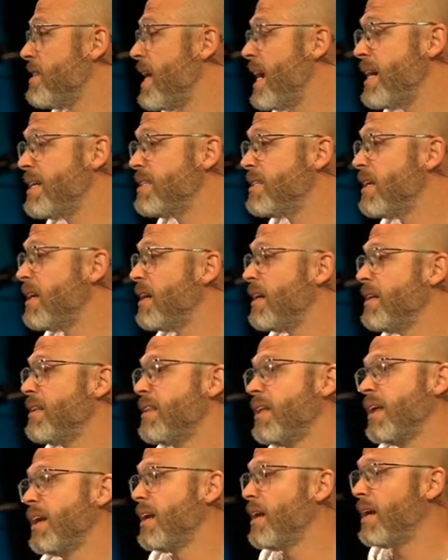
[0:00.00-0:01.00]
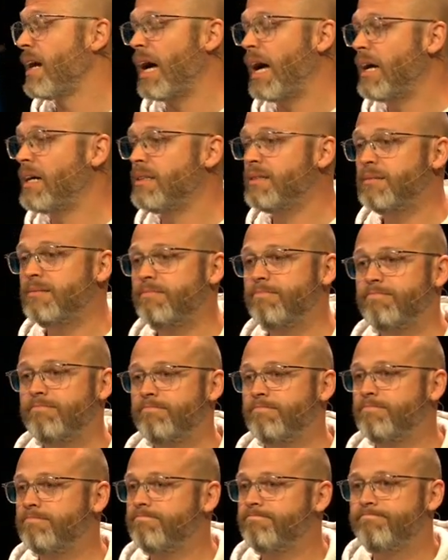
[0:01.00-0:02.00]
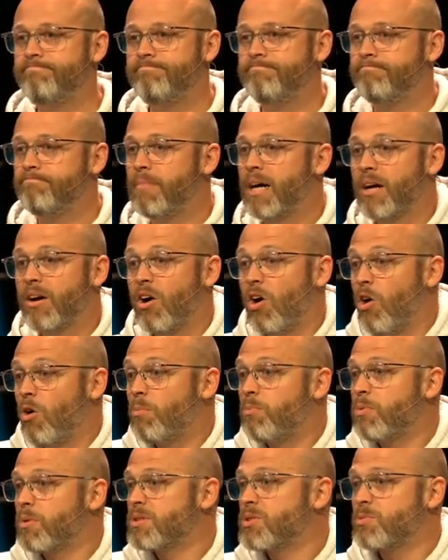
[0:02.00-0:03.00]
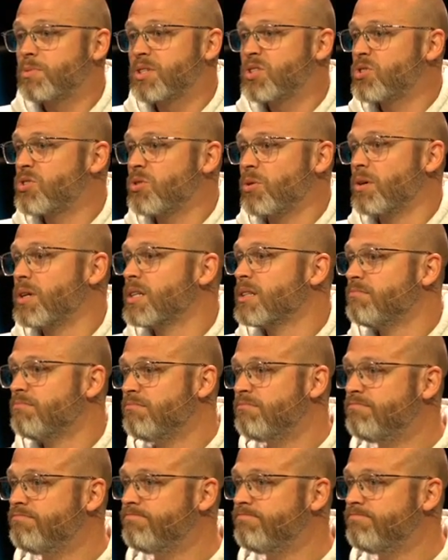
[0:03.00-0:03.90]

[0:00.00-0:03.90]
on that day that my hope was restored.